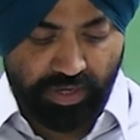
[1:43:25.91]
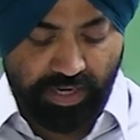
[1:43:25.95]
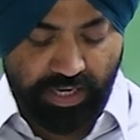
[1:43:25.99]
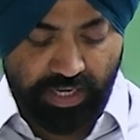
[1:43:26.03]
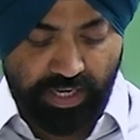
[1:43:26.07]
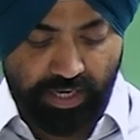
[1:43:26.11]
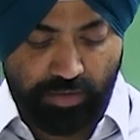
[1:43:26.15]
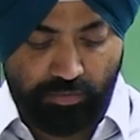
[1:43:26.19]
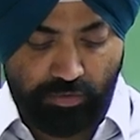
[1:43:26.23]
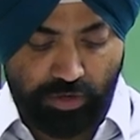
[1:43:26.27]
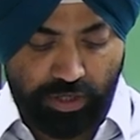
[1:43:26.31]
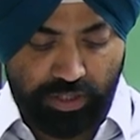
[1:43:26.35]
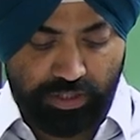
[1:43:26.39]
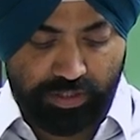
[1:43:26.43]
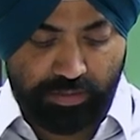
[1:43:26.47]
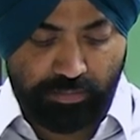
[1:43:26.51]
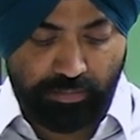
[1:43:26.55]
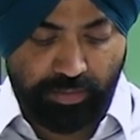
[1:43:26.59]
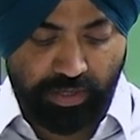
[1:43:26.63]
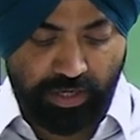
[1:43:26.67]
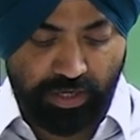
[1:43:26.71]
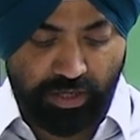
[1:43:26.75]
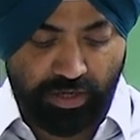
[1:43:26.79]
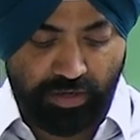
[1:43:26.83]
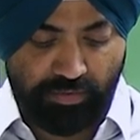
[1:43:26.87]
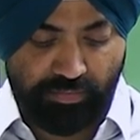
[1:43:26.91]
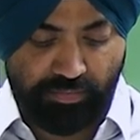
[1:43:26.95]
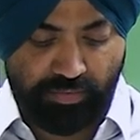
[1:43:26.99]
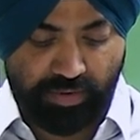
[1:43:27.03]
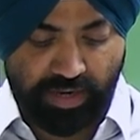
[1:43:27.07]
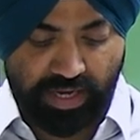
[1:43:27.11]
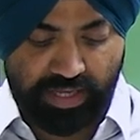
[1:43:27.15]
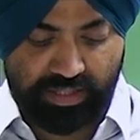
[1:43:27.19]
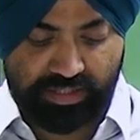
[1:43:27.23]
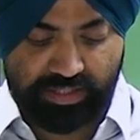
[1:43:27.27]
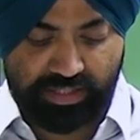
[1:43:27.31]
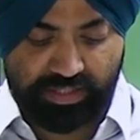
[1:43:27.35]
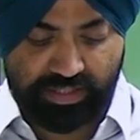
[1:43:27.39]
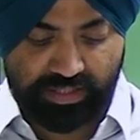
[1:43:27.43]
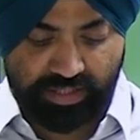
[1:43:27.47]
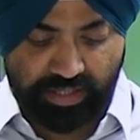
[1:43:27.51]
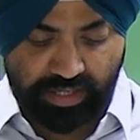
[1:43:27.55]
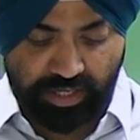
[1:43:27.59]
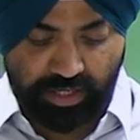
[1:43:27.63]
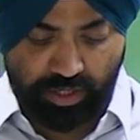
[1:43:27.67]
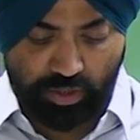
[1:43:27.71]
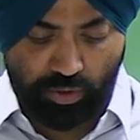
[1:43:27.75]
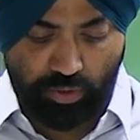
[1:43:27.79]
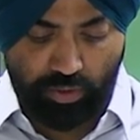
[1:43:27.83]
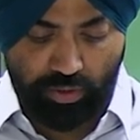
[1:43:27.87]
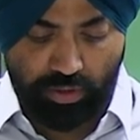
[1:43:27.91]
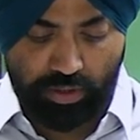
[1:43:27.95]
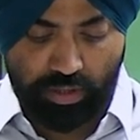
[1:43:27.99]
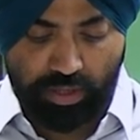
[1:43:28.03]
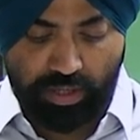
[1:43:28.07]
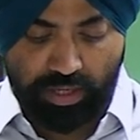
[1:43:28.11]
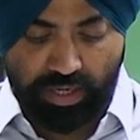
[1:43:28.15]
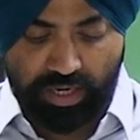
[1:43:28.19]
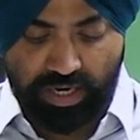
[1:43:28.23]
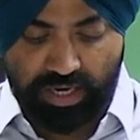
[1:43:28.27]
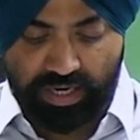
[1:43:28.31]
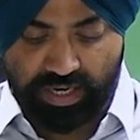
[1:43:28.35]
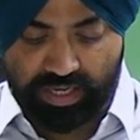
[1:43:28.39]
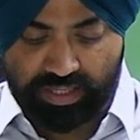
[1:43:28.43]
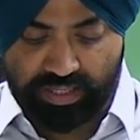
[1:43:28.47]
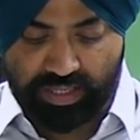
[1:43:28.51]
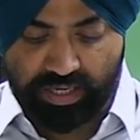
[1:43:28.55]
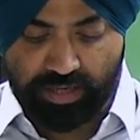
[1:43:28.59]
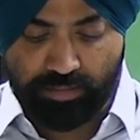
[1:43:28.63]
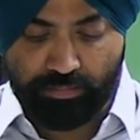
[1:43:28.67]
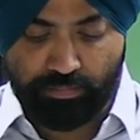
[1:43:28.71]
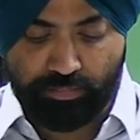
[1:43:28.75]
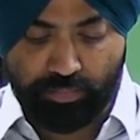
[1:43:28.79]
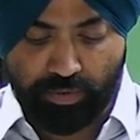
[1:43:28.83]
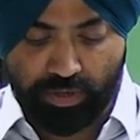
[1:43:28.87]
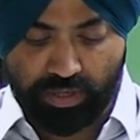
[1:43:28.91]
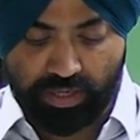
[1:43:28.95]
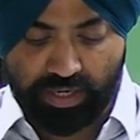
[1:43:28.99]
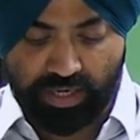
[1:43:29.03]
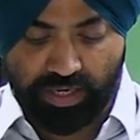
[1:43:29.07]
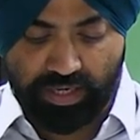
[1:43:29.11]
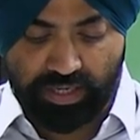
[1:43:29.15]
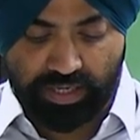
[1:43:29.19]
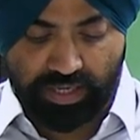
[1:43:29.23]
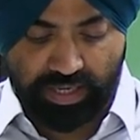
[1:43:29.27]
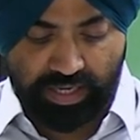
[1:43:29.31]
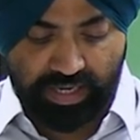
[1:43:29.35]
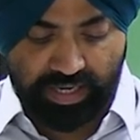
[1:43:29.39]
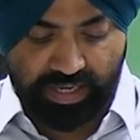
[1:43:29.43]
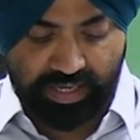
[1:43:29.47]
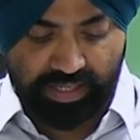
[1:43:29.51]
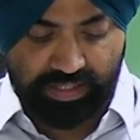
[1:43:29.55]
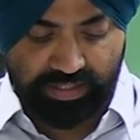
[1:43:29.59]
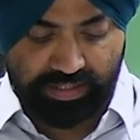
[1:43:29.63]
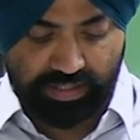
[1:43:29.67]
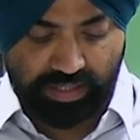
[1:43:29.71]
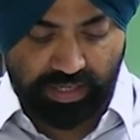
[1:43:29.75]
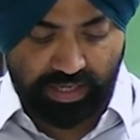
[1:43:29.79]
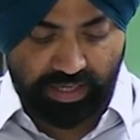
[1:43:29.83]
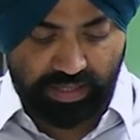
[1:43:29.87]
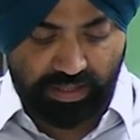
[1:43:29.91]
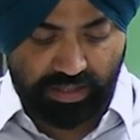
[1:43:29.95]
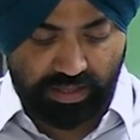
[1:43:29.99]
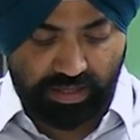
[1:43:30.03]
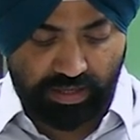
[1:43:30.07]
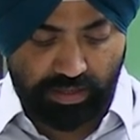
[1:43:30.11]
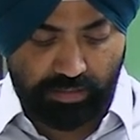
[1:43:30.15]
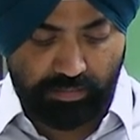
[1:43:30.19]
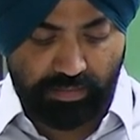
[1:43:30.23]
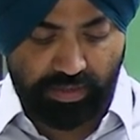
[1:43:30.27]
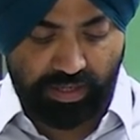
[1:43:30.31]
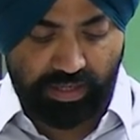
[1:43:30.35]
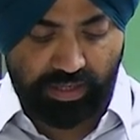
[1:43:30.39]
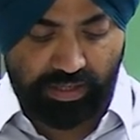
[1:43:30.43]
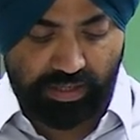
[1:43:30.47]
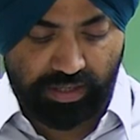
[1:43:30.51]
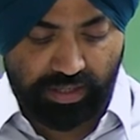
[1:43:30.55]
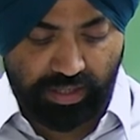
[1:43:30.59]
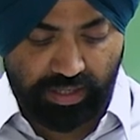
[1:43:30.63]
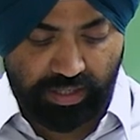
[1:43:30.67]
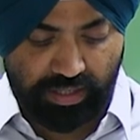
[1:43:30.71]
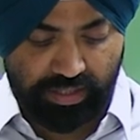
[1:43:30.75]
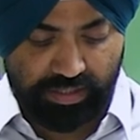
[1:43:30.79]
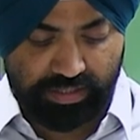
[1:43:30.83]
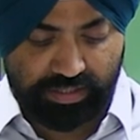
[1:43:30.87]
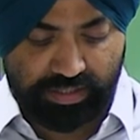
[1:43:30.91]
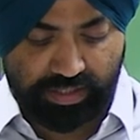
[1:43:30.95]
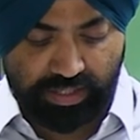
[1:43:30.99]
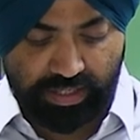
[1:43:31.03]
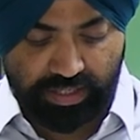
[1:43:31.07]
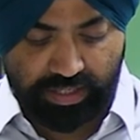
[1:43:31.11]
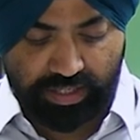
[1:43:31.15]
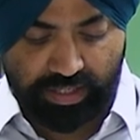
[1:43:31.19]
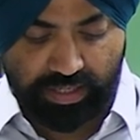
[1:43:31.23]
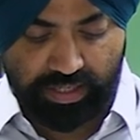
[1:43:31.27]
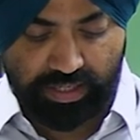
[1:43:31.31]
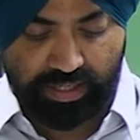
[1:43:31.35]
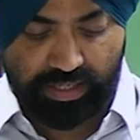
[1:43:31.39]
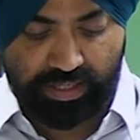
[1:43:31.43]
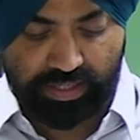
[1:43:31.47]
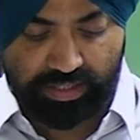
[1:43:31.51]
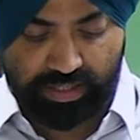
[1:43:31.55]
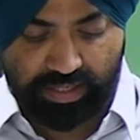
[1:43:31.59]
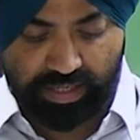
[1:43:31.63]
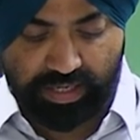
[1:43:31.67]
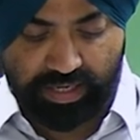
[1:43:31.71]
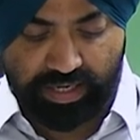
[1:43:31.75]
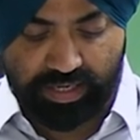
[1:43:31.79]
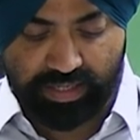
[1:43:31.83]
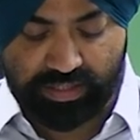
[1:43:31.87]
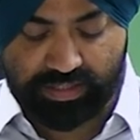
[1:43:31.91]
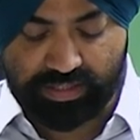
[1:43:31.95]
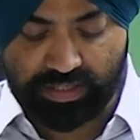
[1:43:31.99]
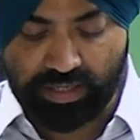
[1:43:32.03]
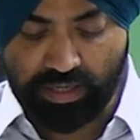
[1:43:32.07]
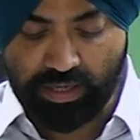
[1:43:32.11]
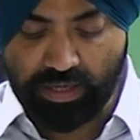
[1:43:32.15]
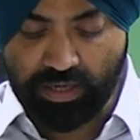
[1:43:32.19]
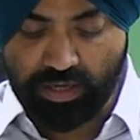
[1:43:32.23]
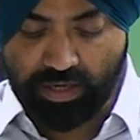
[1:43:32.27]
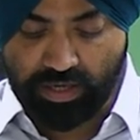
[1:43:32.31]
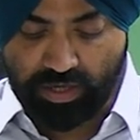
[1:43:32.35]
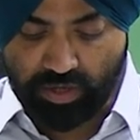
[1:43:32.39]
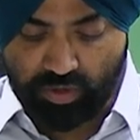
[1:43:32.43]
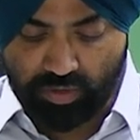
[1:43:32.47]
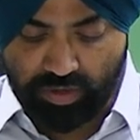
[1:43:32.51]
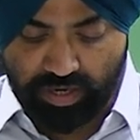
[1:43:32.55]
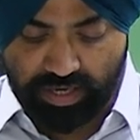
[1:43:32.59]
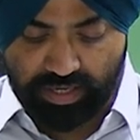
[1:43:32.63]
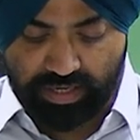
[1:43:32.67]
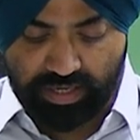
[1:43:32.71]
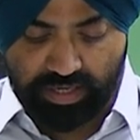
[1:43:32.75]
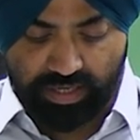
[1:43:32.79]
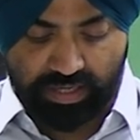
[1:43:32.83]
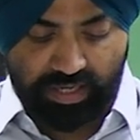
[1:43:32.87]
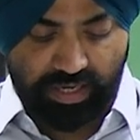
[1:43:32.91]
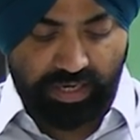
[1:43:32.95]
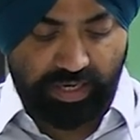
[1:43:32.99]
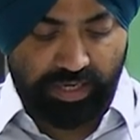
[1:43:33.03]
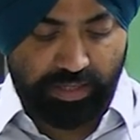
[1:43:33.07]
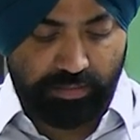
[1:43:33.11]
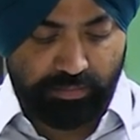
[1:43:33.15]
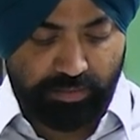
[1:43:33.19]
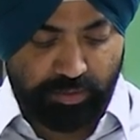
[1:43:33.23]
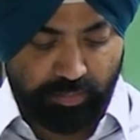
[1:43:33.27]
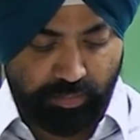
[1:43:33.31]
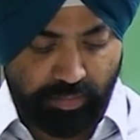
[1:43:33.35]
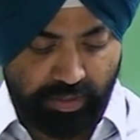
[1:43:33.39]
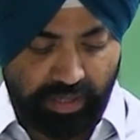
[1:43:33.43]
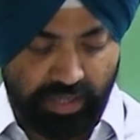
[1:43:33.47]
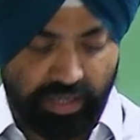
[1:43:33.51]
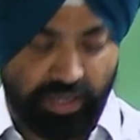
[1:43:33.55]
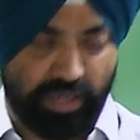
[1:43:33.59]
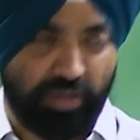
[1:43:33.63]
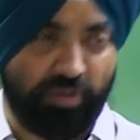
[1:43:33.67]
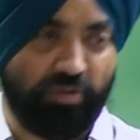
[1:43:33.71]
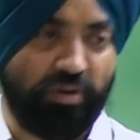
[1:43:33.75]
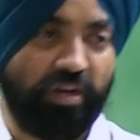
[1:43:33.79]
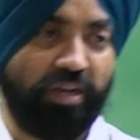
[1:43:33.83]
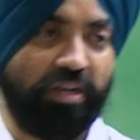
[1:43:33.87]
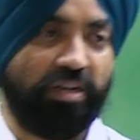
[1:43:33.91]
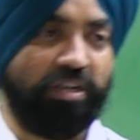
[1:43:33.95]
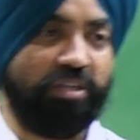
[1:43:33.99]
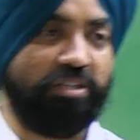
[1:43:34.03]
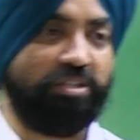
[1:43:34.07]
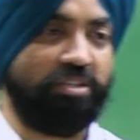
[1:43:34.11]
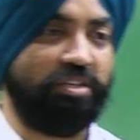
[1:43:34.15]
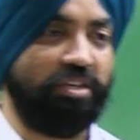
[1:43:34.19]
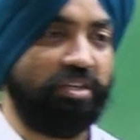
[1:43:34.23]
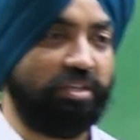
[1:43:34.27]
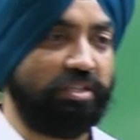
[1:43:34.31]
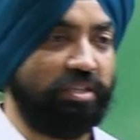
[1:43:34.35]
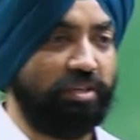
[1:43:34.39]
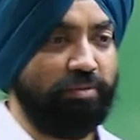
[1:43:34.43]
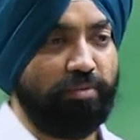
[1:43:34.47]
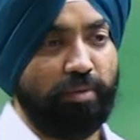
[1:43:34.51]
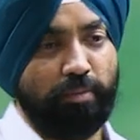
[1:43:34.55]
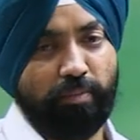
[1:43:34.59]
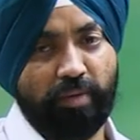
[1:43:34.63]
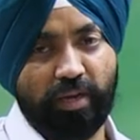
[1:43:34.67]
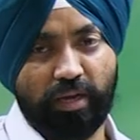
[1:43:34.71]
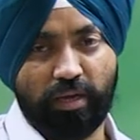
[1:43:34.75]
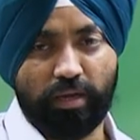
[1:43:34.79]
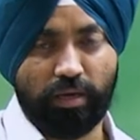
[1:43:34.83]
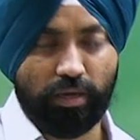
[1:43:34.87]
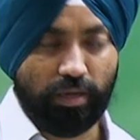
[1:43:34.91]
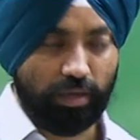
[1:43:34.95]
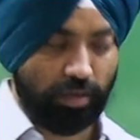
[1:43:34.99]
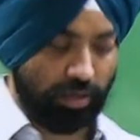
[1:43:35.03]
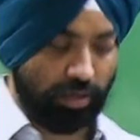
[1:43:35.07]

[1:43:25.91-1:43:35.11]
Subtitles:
It involves many of France's NATO and other important allies like Germany, Greece, Italy, Netherlands, United Kingdom, Spain and United States of America.